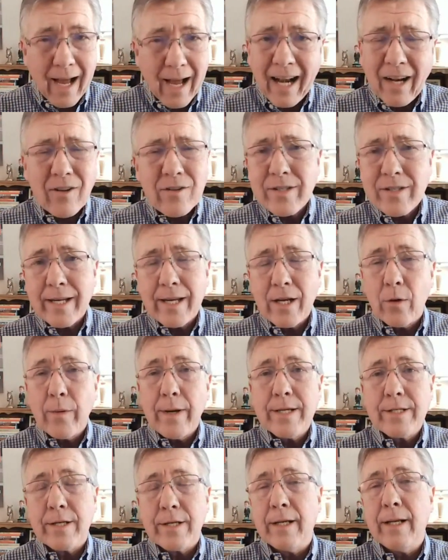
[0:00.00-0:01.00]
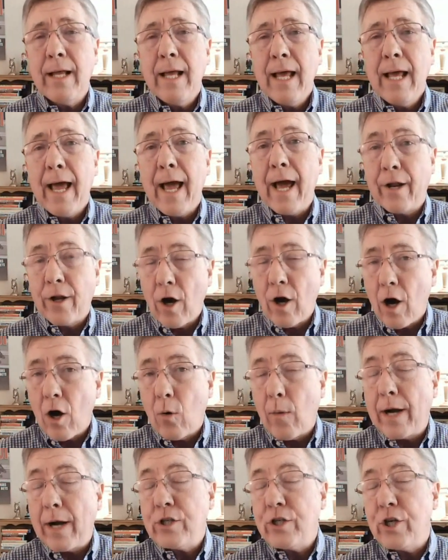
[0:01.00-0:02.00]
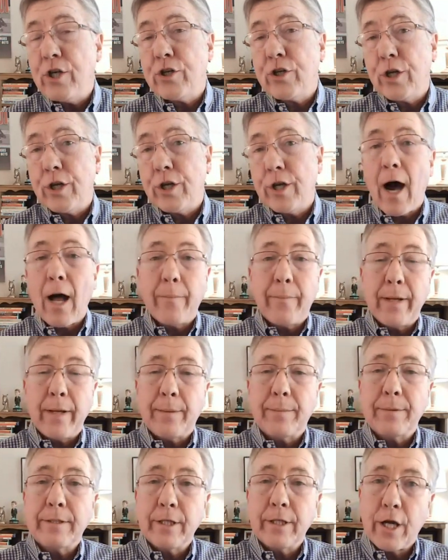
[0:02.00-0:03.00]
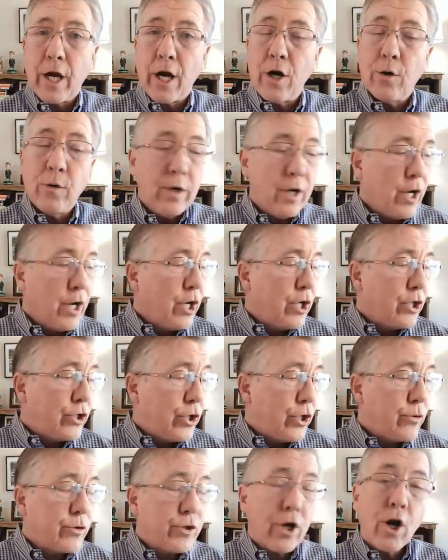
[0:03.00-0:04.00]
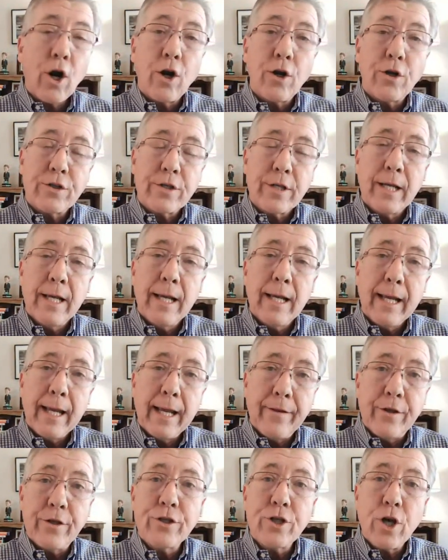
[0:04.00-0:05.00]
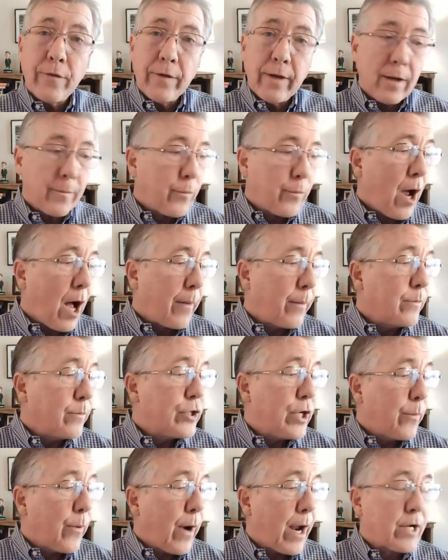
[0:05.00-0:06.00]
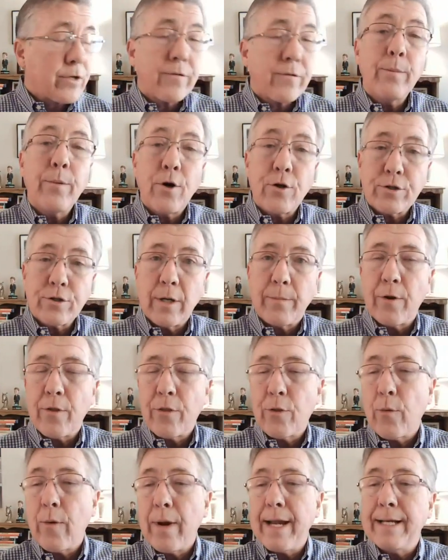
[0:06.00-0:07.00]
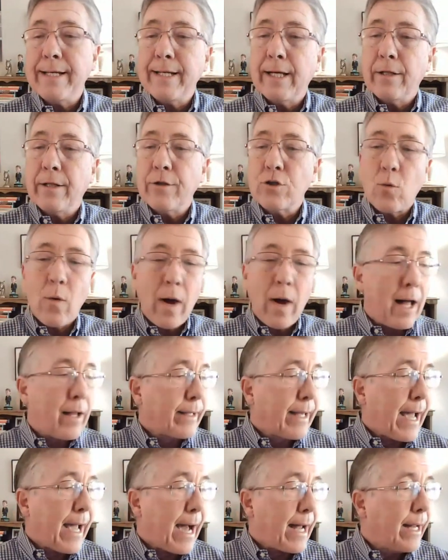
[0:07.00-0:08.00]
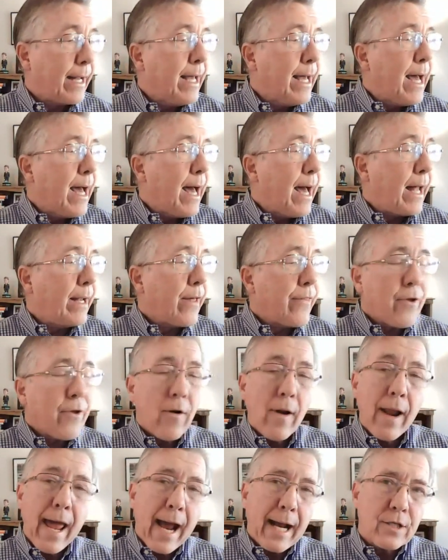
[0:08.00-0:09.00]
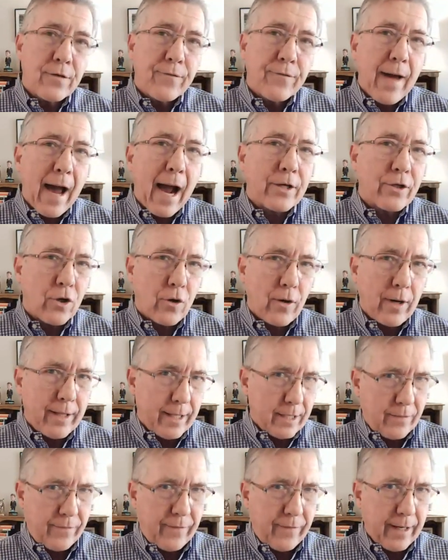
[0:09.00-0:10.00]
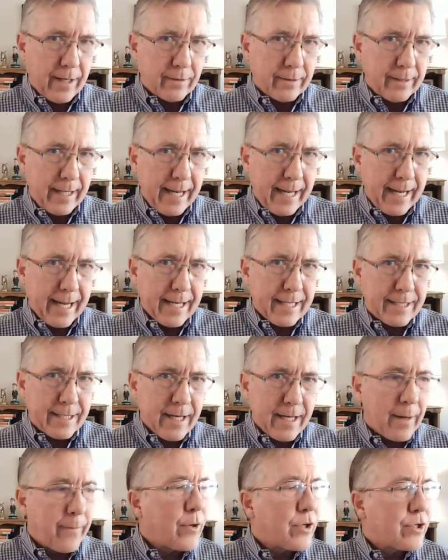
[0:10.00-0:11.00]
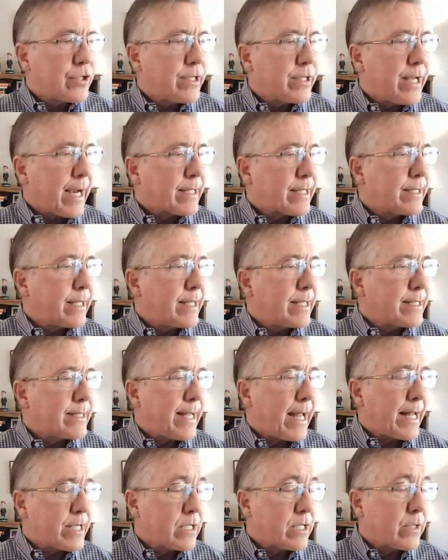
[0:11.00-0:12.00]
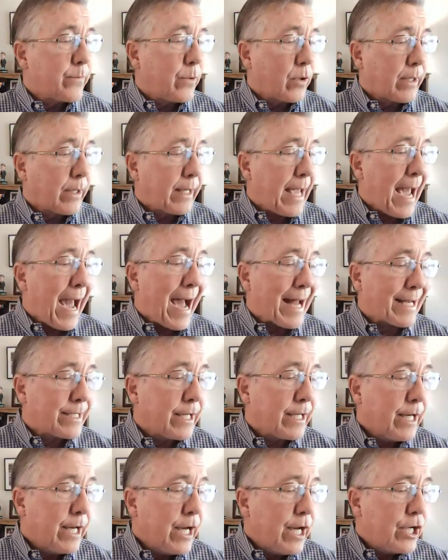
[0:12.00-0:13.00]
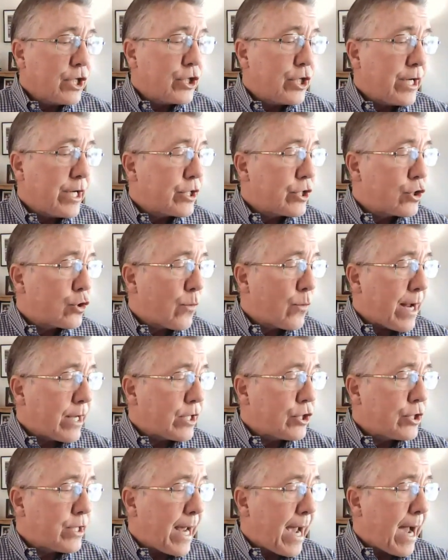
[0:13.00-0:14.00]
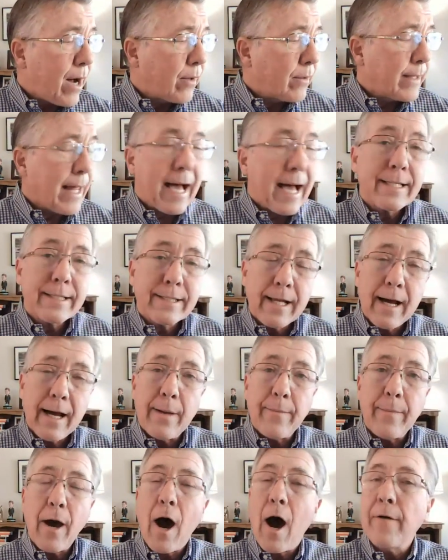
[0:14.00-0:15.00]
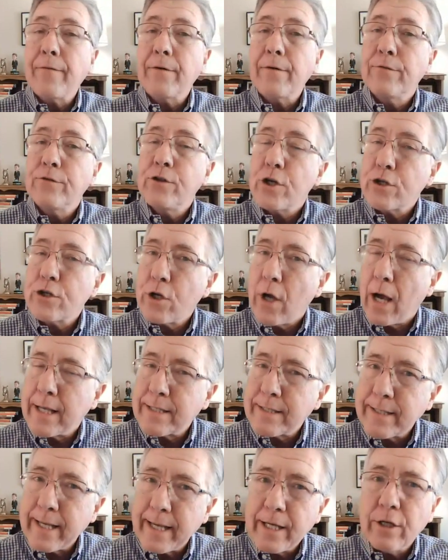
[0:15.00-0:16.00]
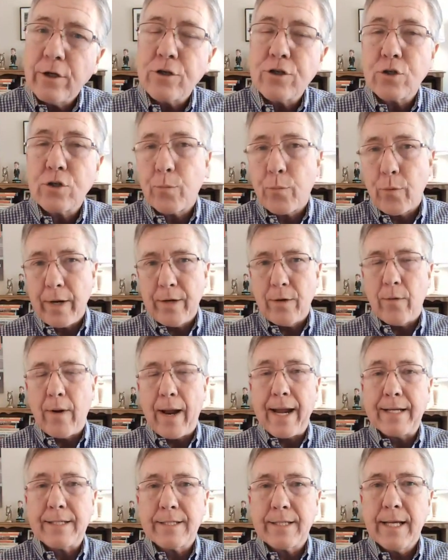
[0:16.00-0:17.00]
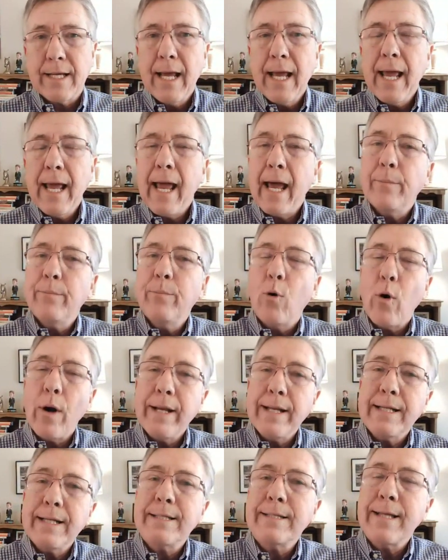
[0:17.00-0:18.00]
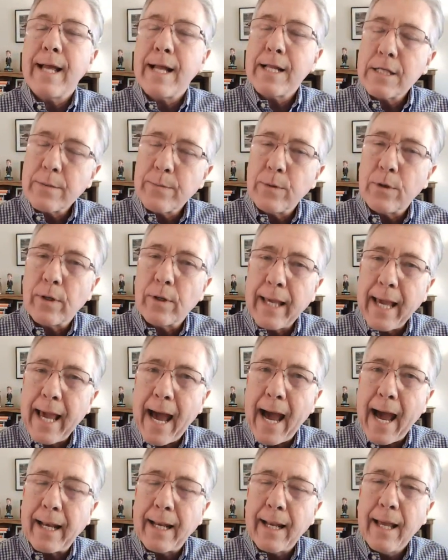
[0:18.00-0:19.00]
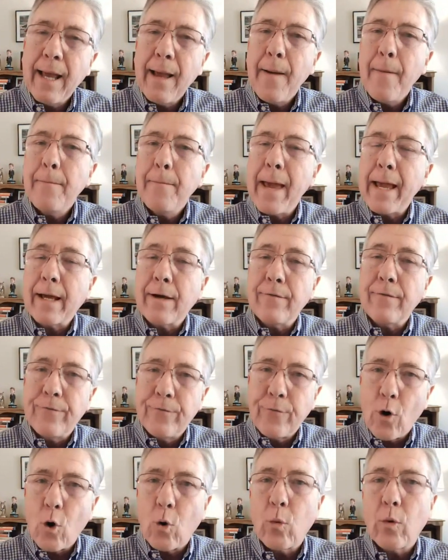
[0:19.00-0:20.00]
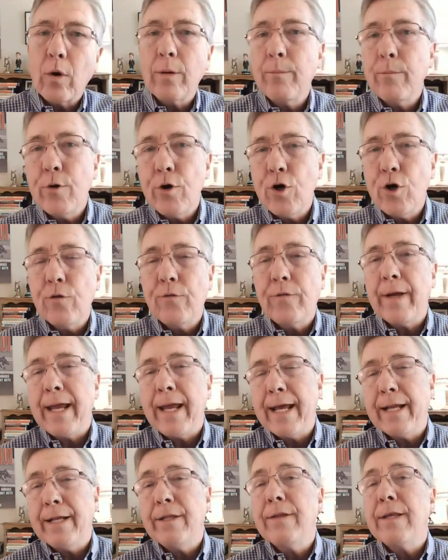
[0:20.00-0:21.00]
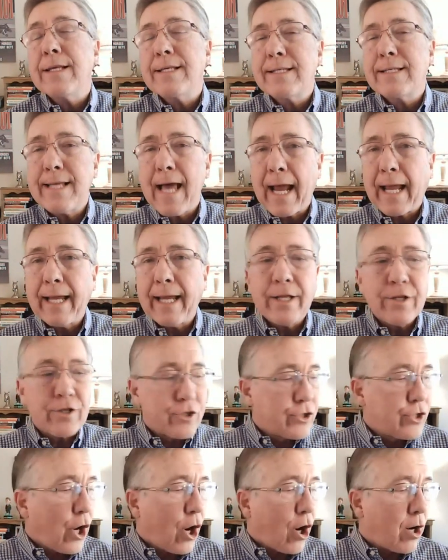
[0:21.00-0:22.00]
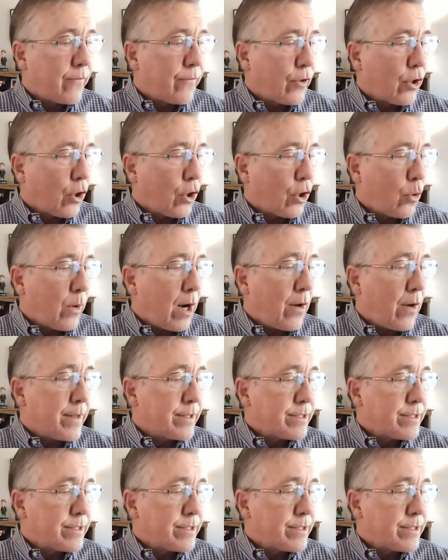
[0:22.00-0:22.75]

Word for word: I don't see any reason at all why she should not be able to go two turns in the Soviet problem. She breaks from post number three, Dylan's Wildcat. Another X factor in this field is number six, Sensible Cat. She stretched out last time off of just a single sprint race. And boy, did Sensible Cat make a forward move in the second start of her career.